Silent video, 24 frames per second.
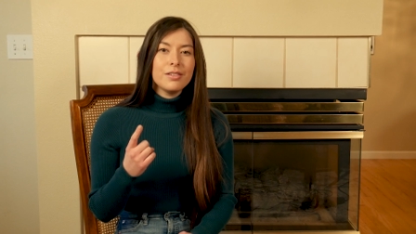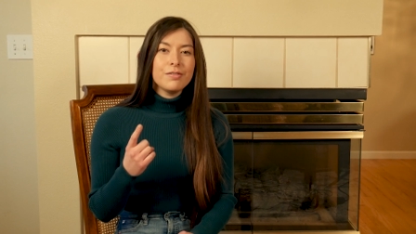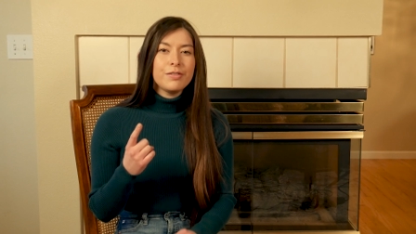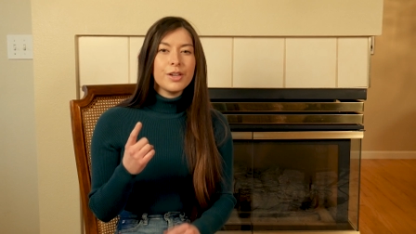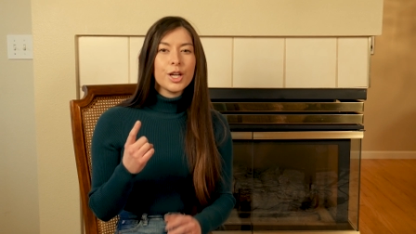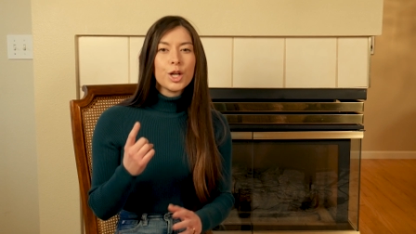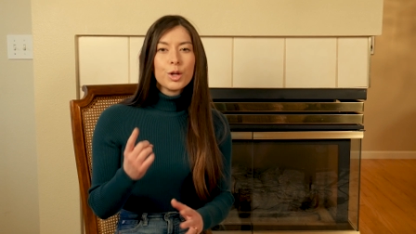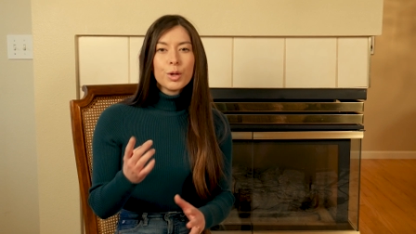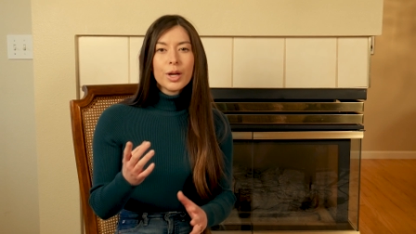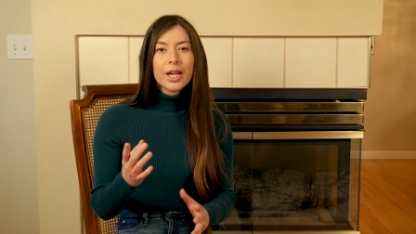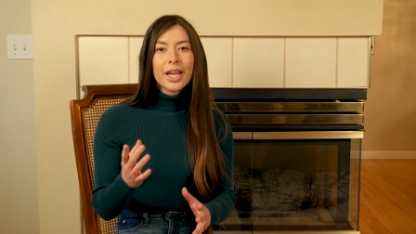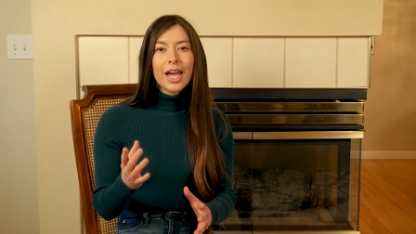
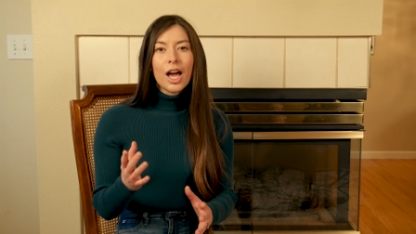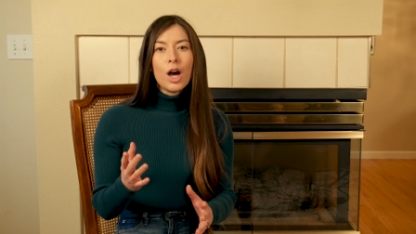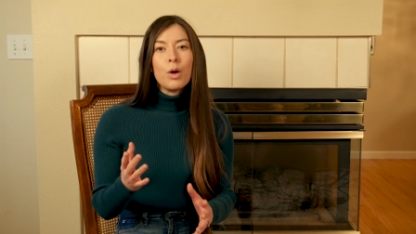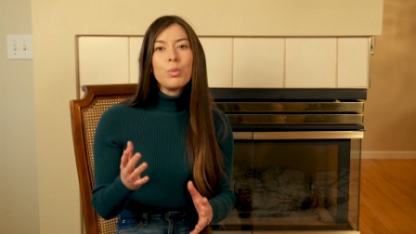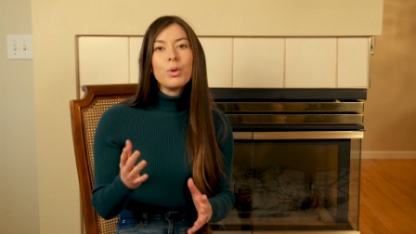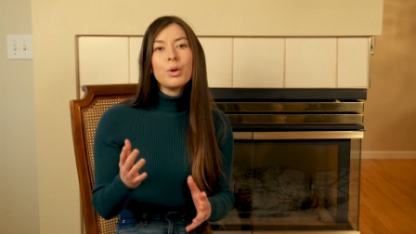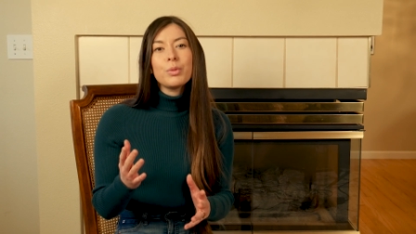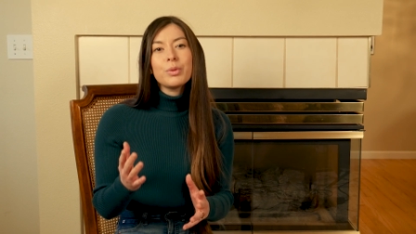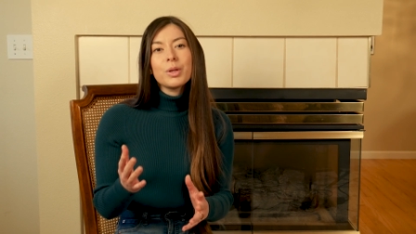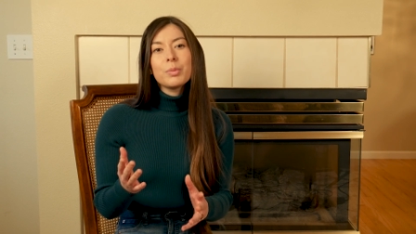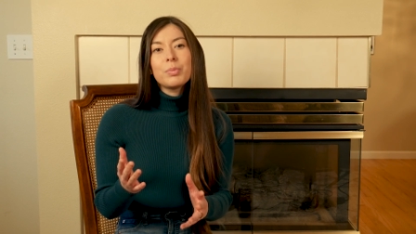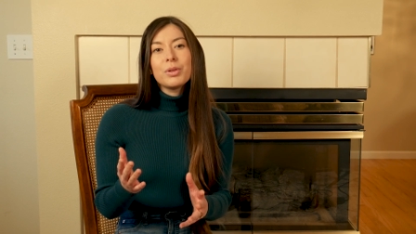Figuring out
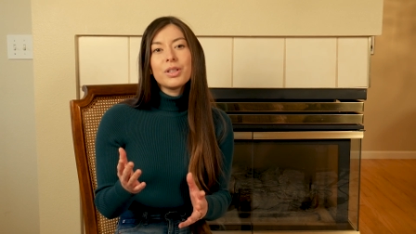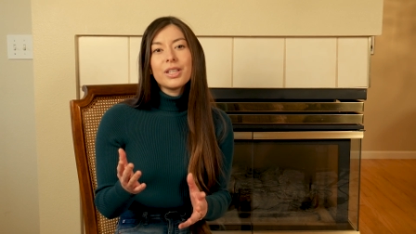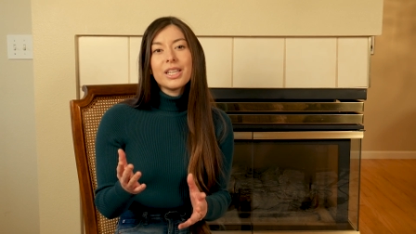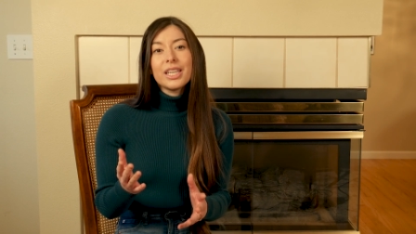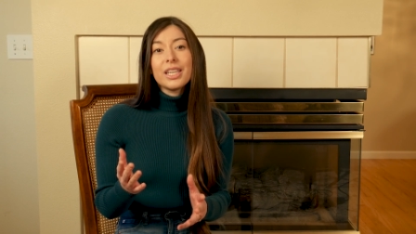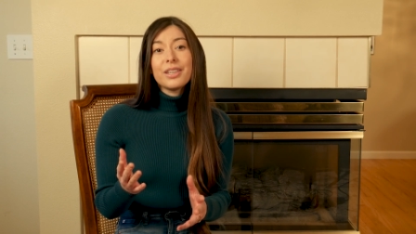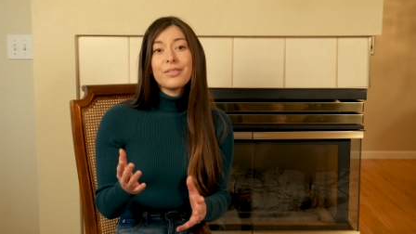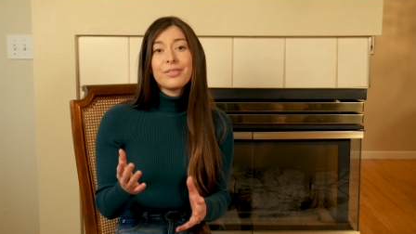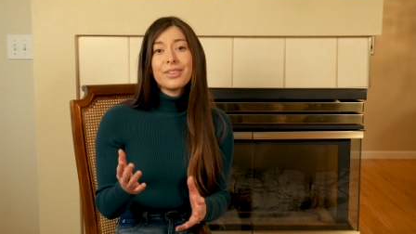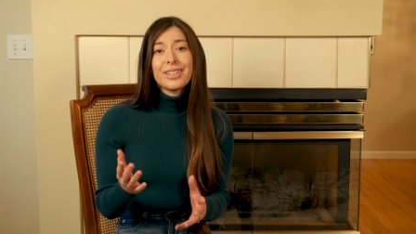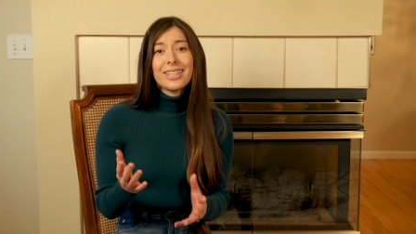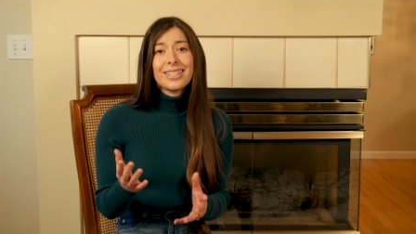what we
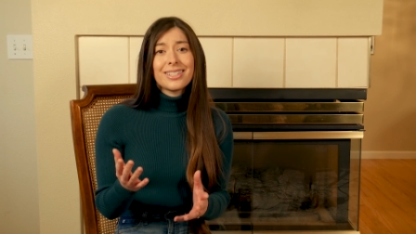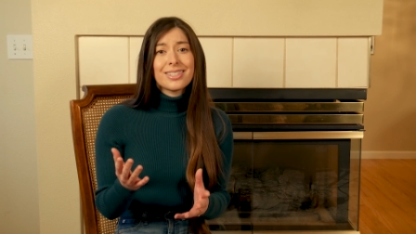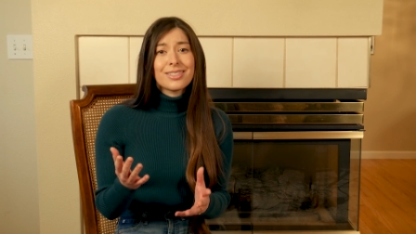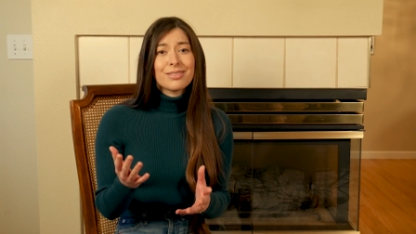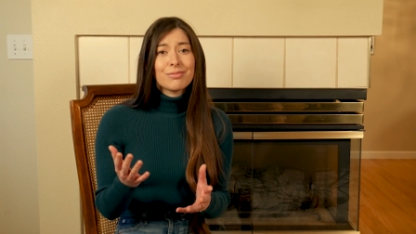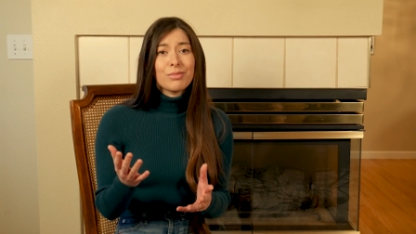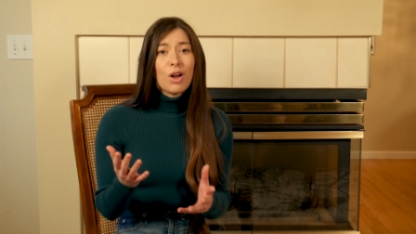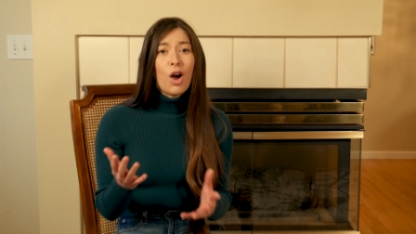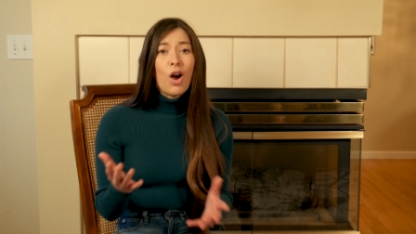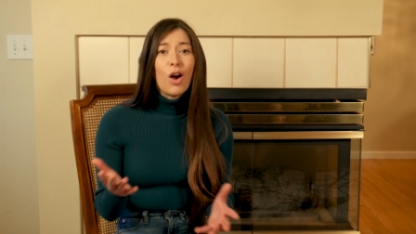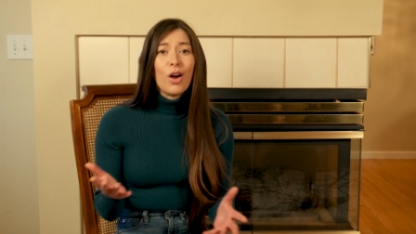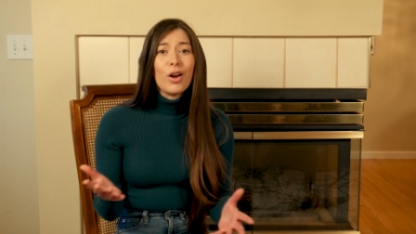believe is
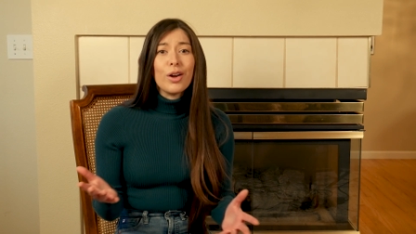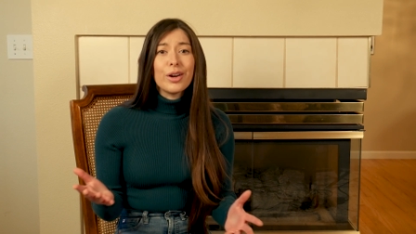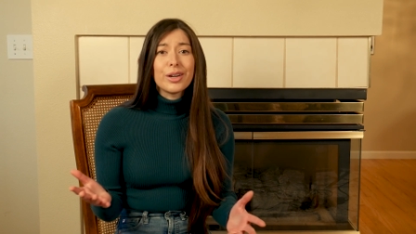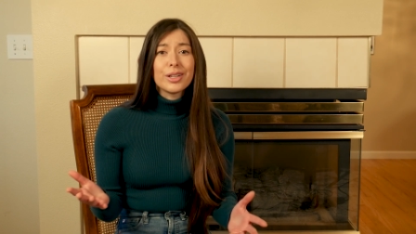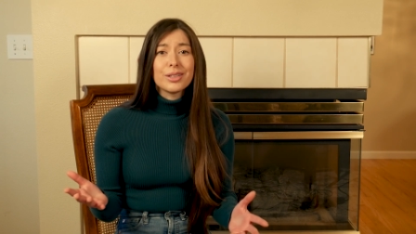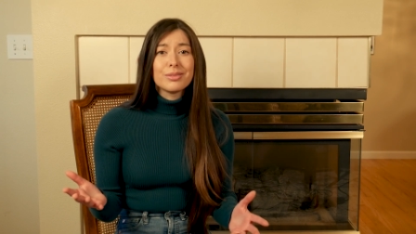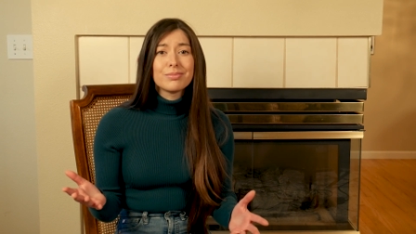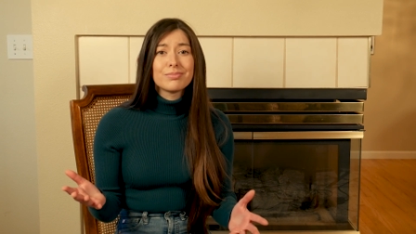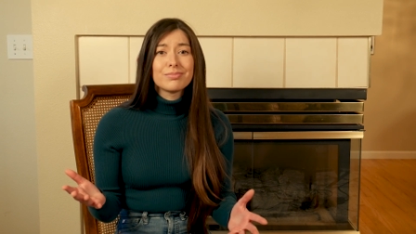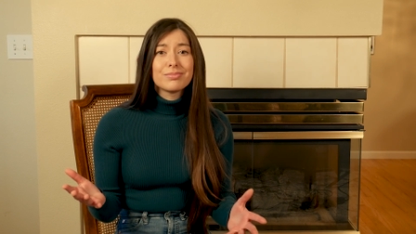hard.